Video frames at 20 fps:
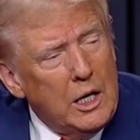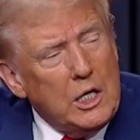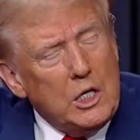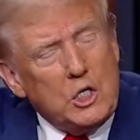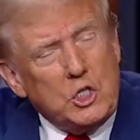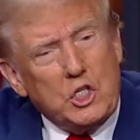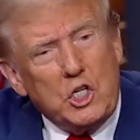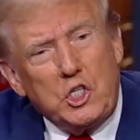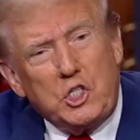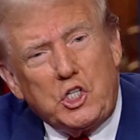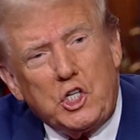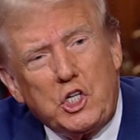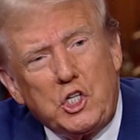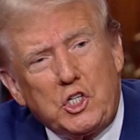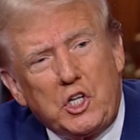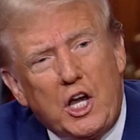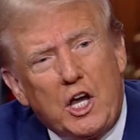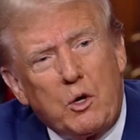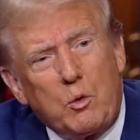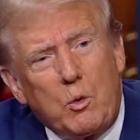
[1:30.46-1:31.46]
And since
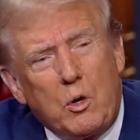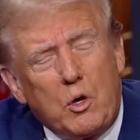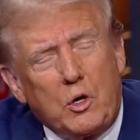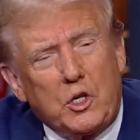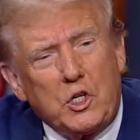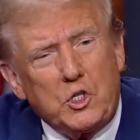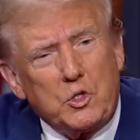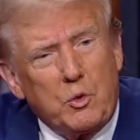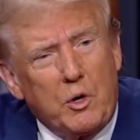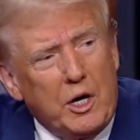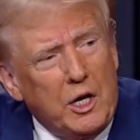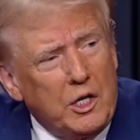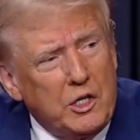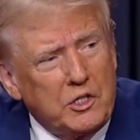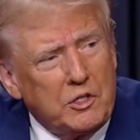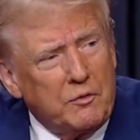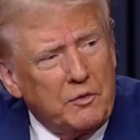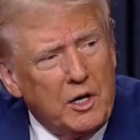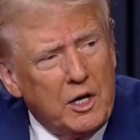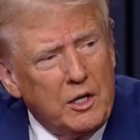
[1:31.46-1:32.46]
he's gone woke, his
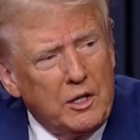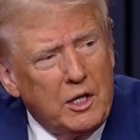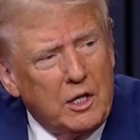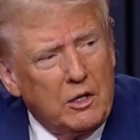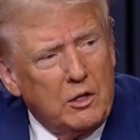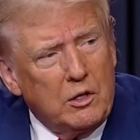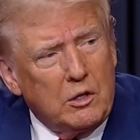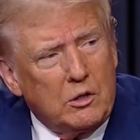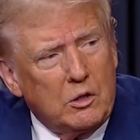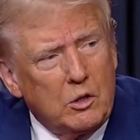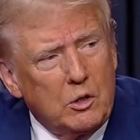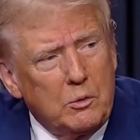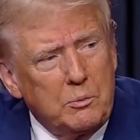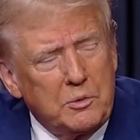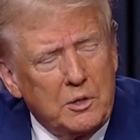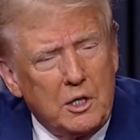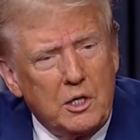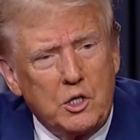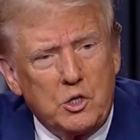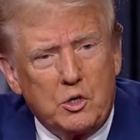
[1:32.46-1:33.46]
ratings have gone down the
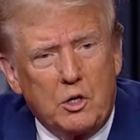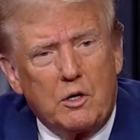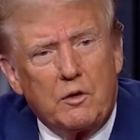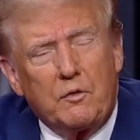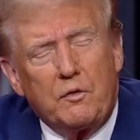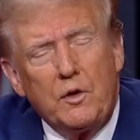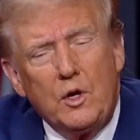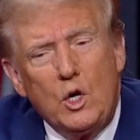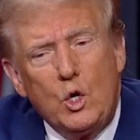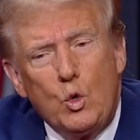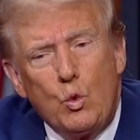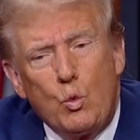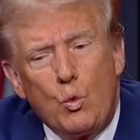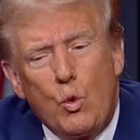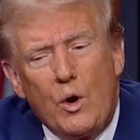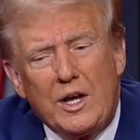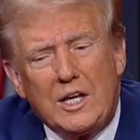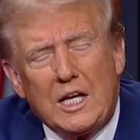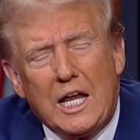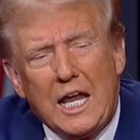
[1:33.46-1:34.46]
tubes, and he sort of
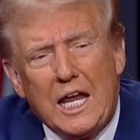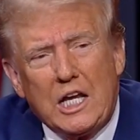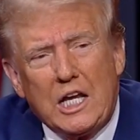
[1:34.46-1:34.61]
went